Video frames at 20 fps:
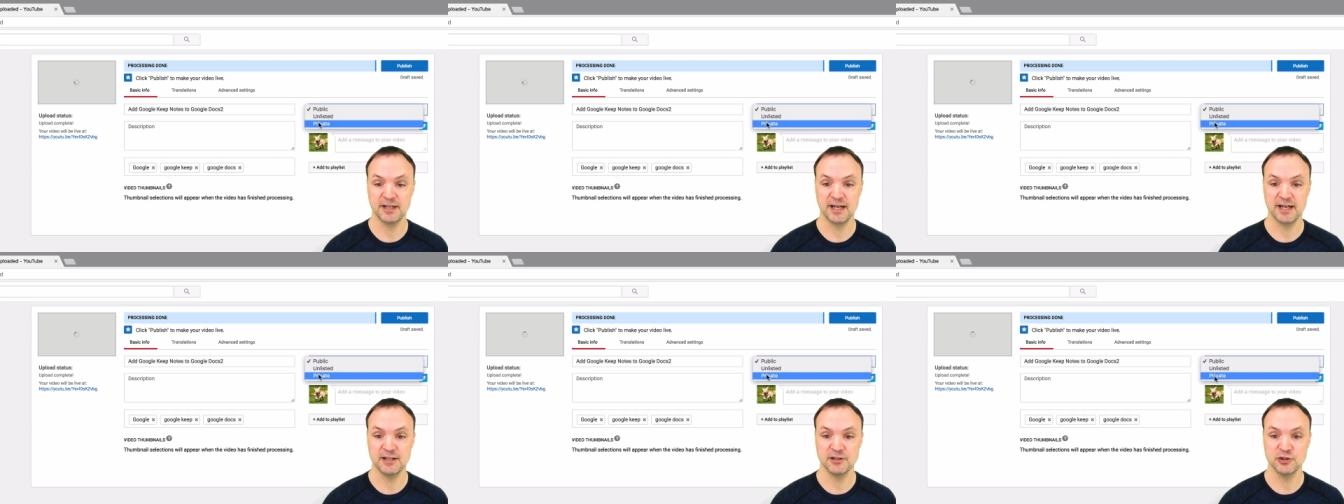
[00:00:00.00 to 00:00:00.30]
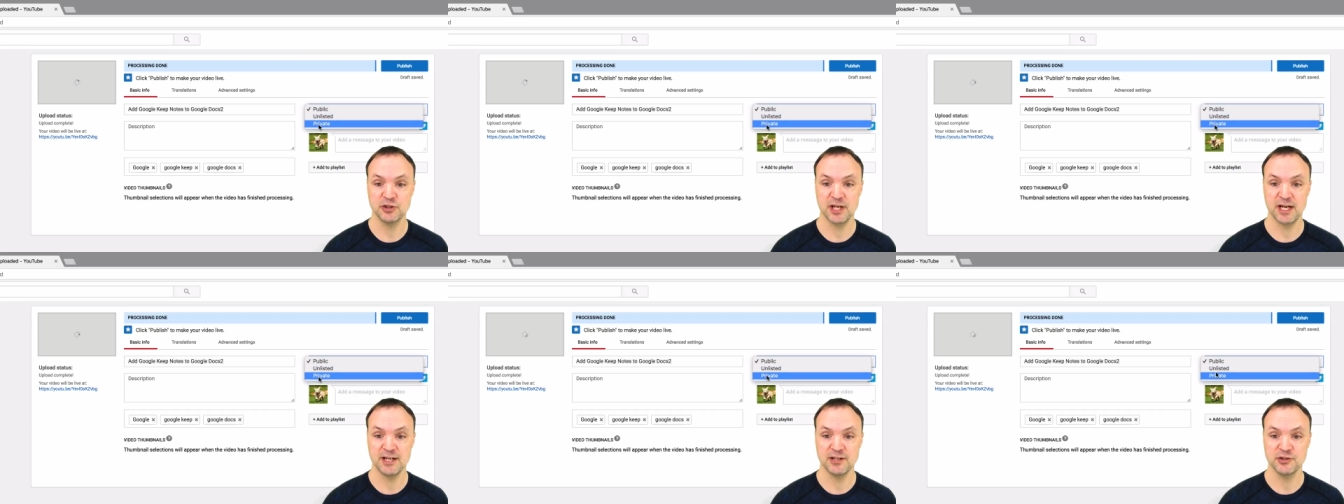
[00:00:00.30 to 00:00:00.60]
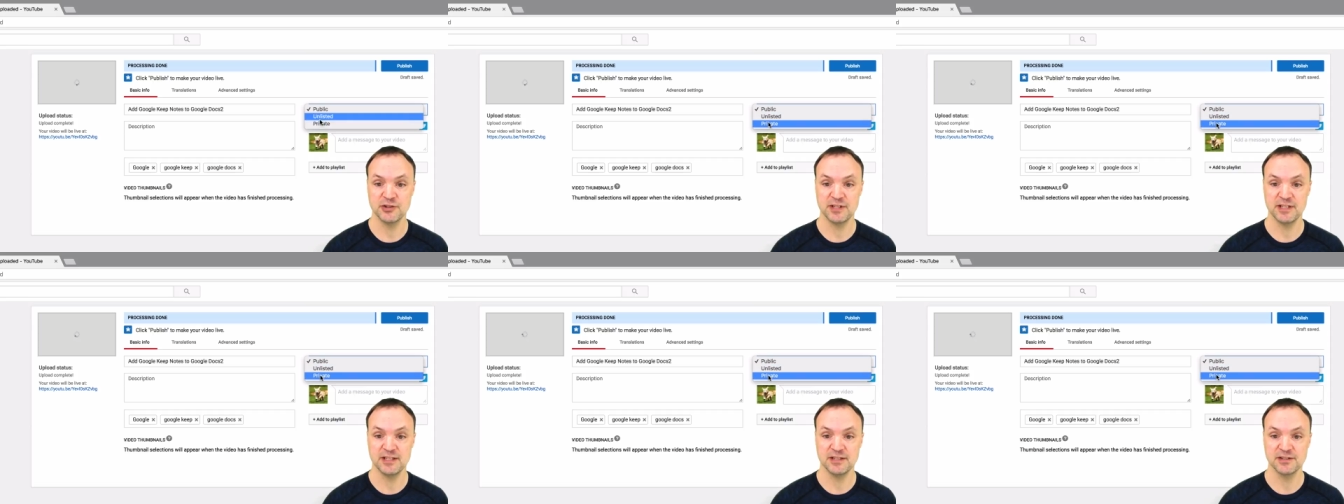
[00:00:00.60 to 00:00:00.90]
I can
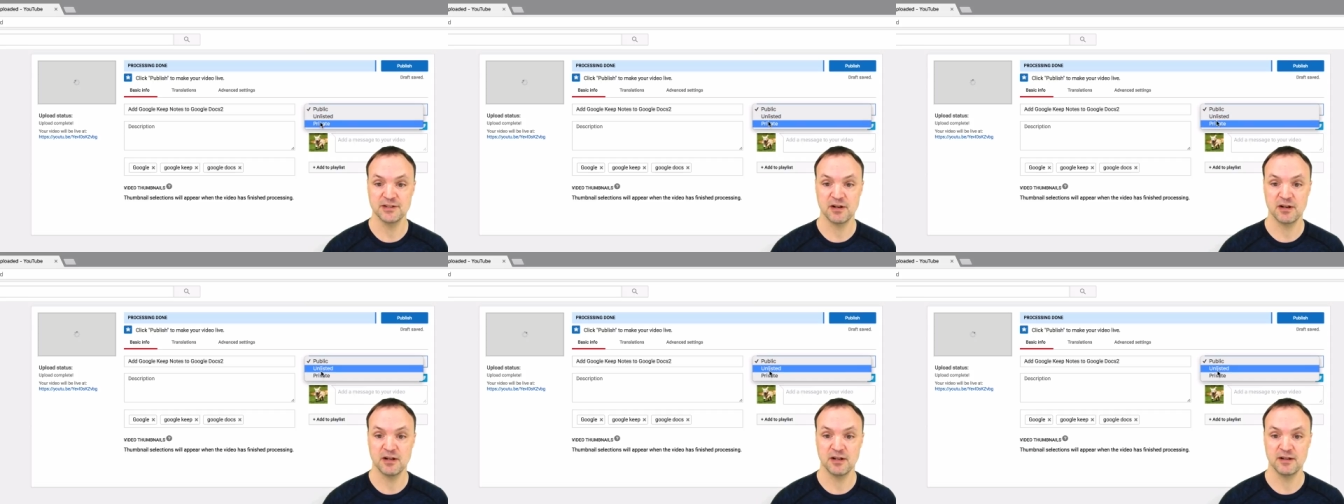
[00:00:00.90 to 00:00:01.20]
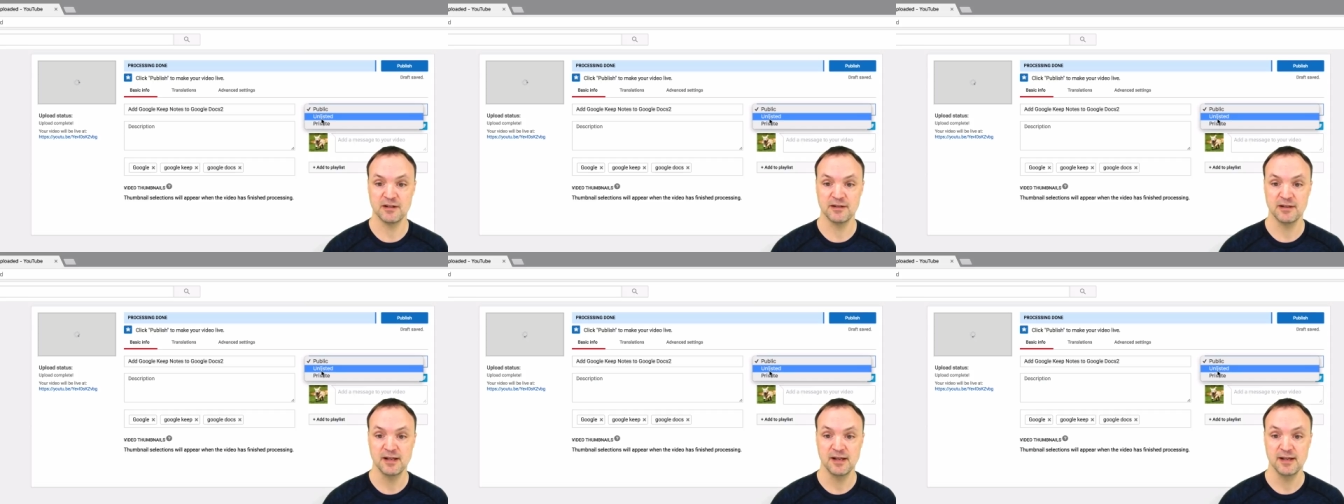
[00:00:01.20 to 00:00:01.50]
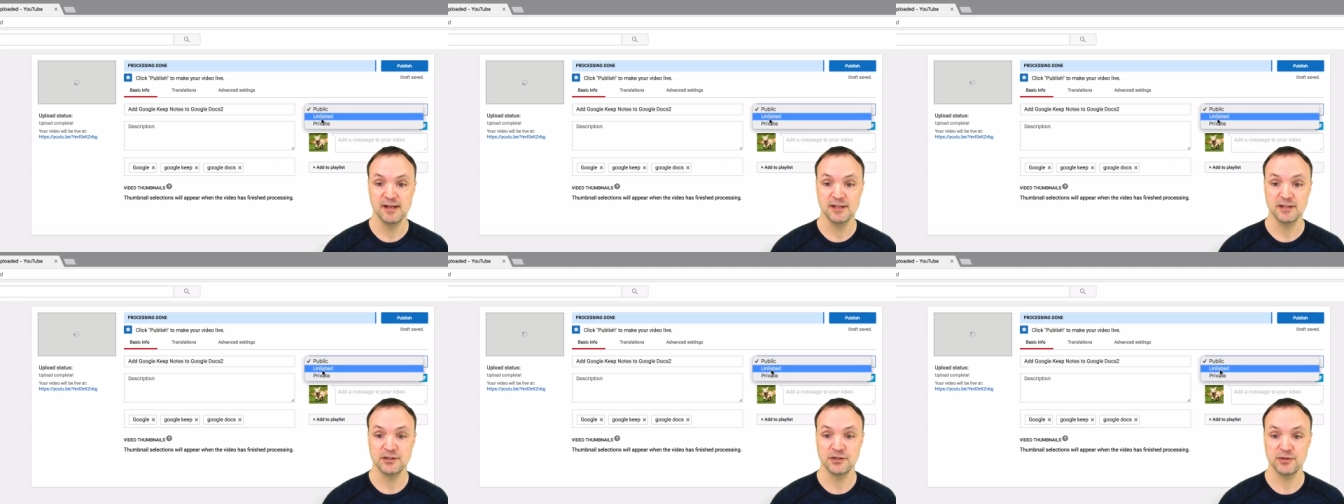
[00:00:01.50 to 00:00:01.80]
change these all
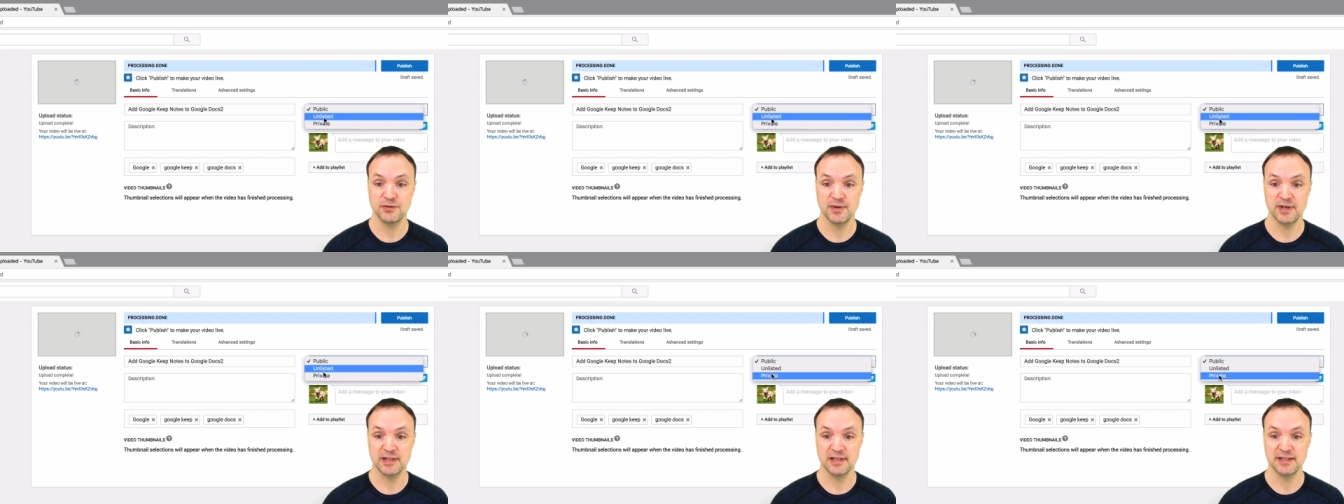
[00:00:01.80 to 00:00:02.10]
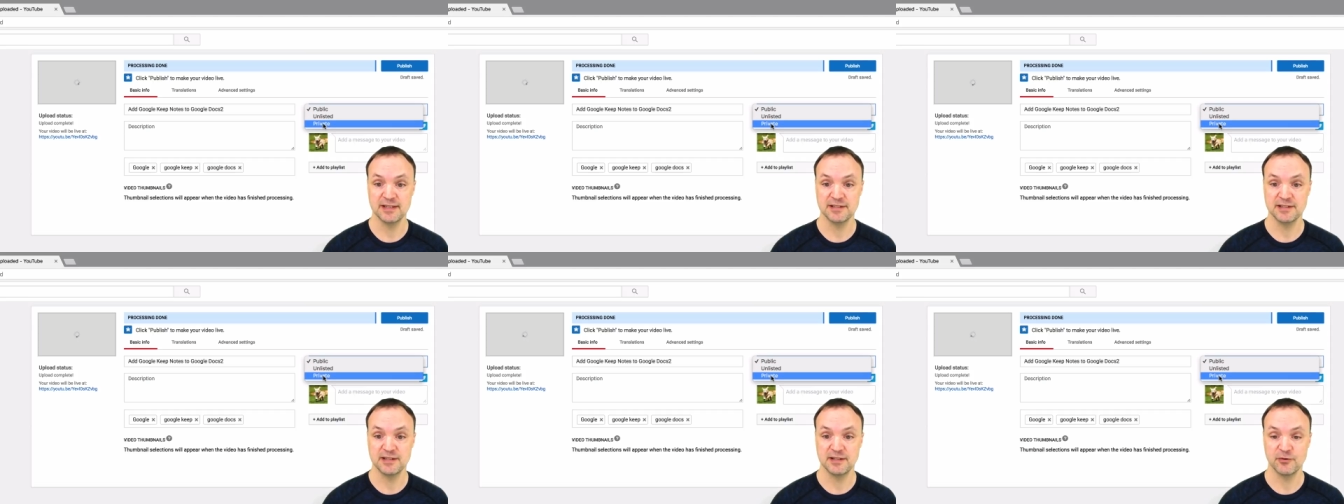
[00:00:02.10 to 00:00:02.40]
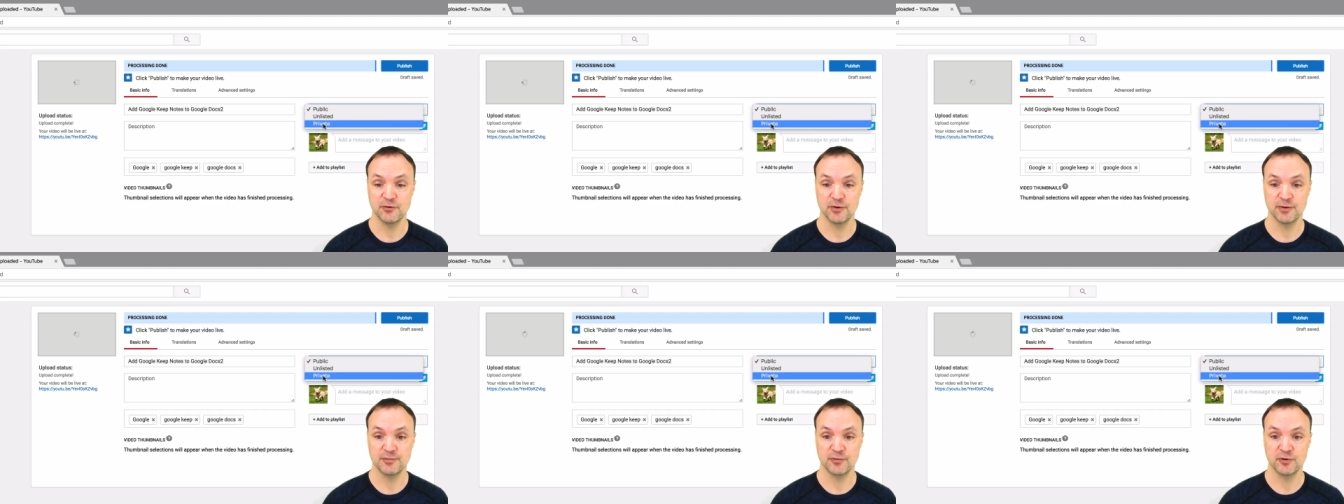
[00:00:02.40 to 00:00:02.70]
to unlisted
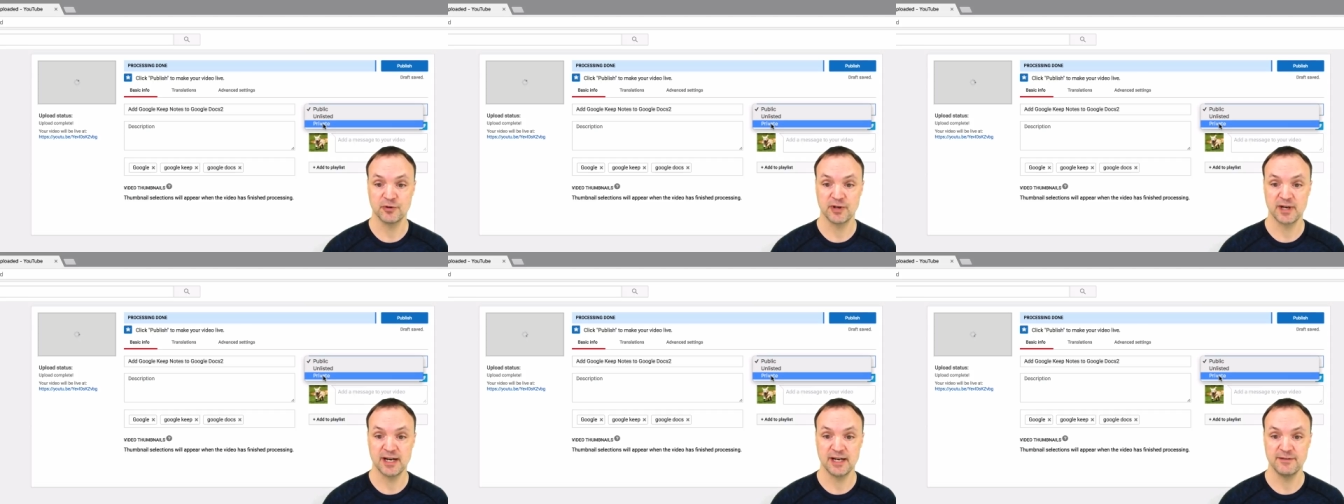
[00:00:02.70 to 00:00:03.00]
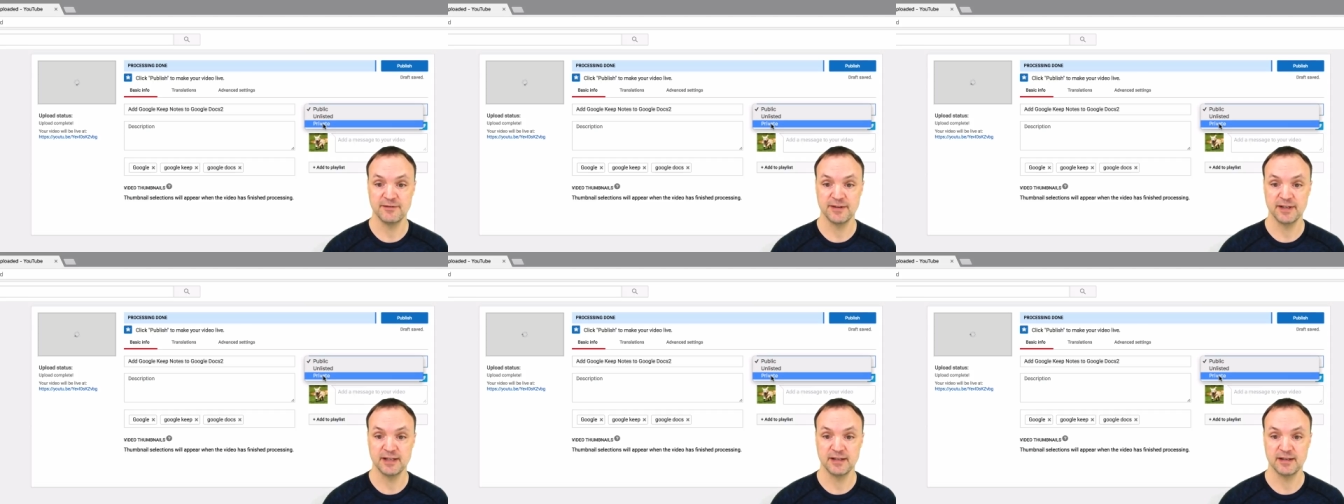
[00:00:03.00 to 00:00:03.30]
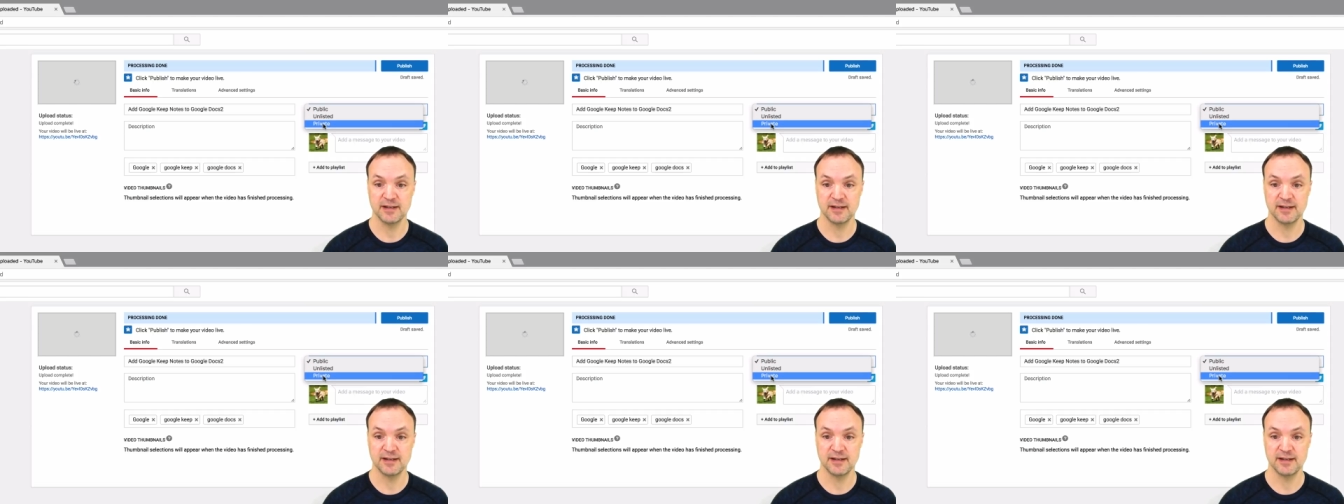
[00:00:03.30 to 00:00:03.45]
or private.